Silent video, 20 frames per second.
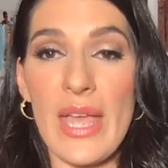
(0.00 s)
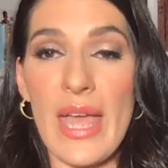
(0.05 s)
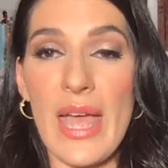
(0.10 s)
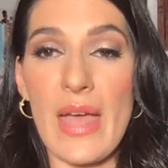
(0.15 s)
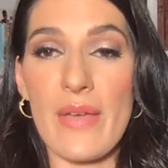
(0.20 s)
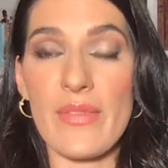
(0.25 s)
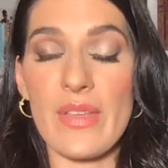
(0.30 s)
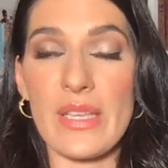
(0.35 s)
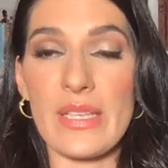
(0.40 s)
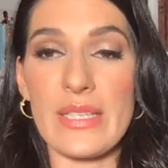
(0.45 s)

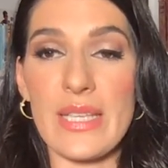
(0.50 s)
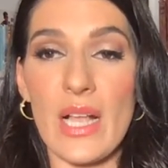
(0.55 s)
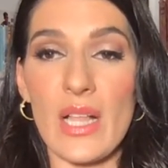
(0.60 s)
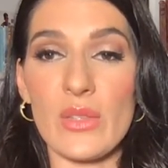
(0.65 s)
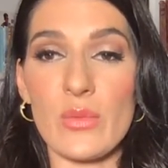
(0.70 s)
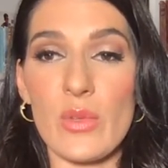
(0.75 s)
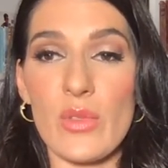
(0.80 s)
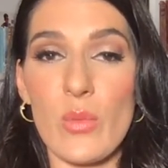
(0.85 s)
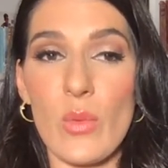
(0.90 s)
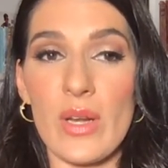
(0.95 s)
having
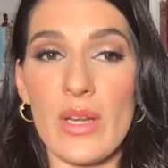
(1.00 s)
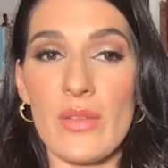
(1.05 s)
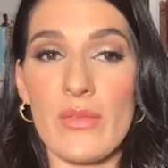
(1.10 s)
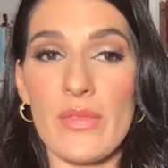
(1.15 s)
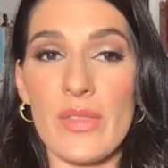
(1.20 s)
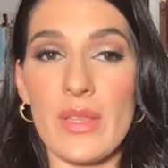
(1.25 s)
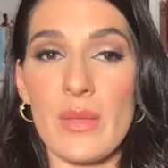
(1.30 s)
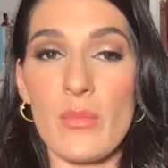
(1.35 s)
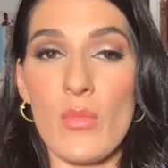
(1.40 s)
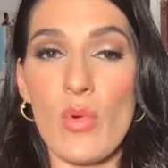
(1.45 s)
dealt with one of
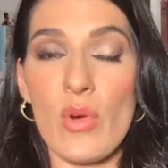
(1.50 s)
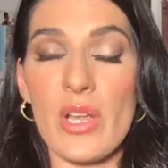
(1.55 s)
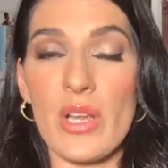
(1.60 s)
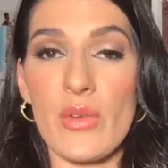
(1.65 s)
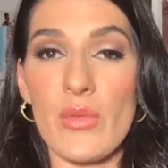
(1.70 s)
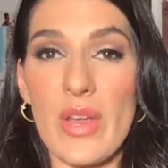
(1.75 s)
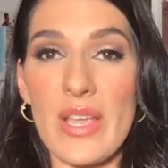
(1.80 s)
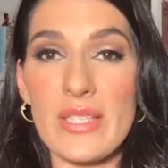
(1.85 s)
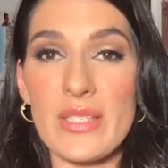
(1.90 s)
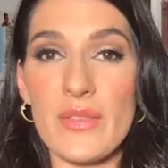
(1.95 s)
the more
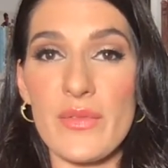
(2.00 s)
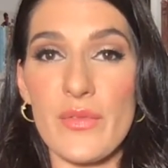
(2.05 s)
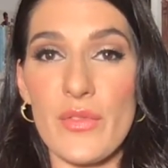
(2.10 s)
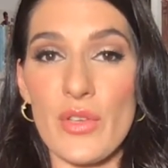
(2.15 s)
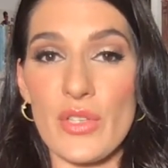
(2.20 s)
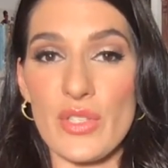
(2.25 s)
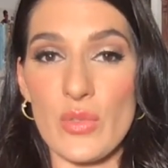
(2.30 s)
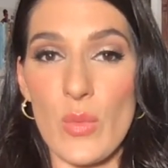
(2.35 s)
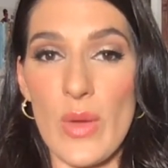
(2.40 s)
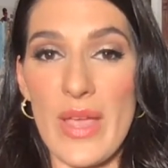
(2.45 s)
aggressive
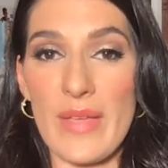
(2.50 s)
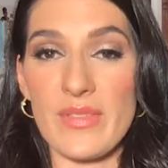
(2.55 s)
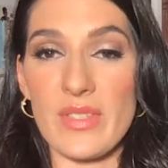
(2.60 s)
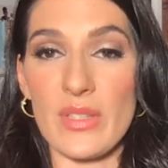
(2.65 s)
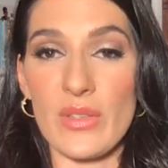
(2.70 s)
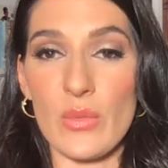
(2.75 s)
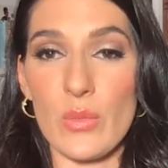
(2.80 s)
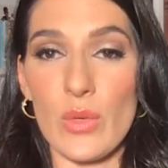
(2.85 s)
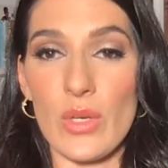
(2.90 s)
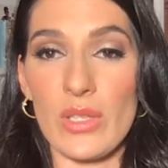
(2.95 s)
first waves
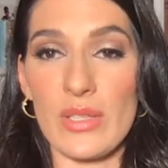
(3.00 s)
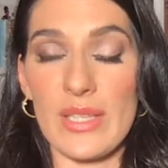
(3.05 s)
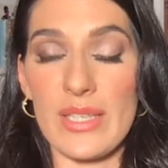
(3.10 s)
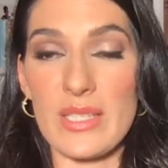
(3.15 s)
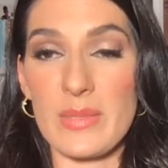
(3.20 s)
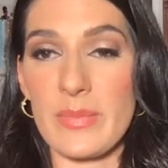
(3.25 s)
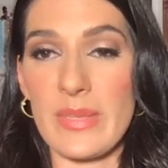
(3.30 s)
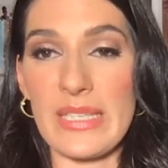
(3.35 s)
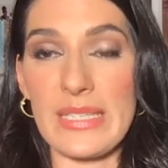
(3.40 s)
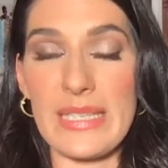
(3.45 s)
in the world that
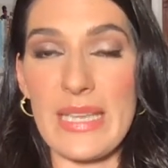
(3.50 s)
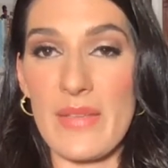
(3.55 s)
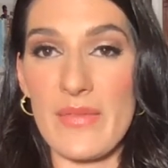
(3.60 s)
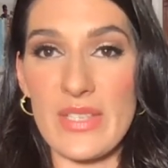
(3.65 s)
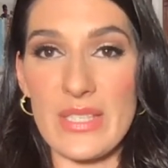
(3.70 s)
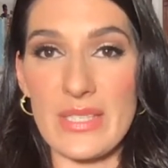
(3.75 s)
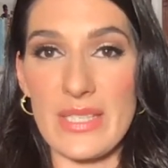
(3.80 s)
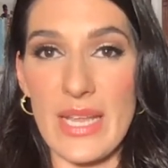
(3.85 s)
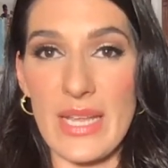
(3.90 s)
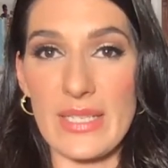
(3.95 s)
has been
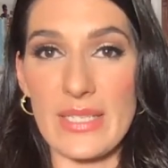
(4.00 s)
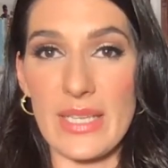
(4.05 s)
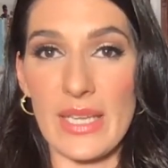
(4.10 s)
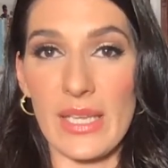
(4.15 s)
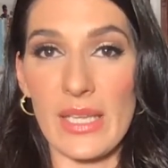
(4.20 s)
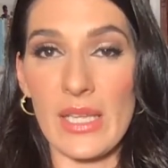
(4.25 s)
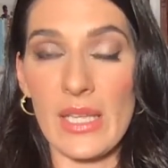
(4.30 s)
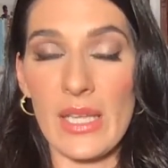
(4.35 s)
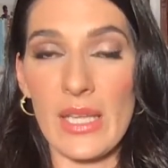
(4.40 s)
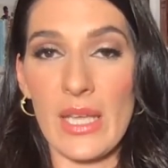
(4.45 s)

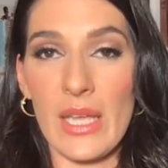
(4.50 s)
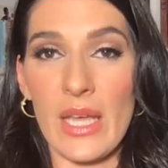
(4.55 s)
devastating